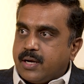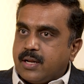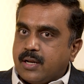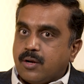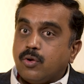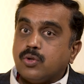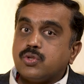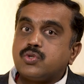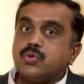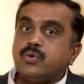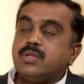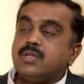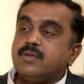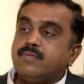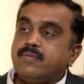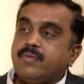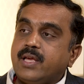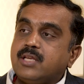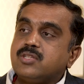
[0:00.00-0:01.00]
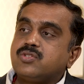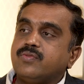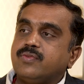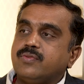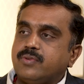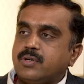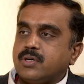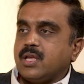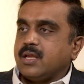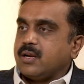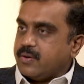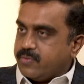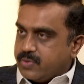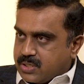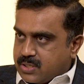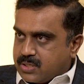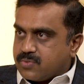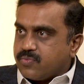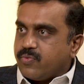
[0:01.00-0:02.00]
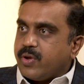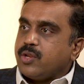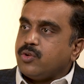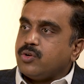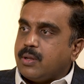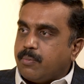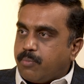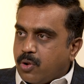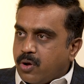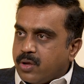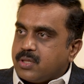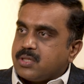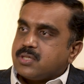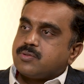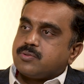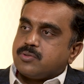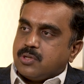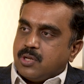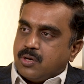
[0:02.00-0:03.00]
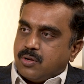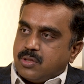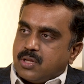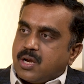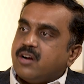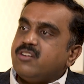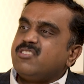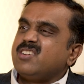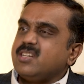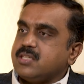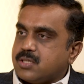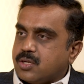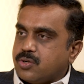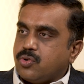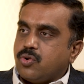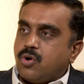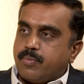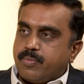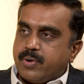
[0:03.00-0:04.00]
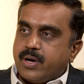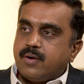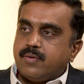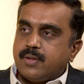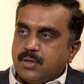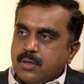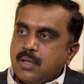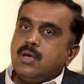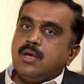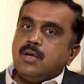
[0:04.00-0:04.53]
And also in the ways of the working, right? Which is where you deploy this, in the countries that you operate in.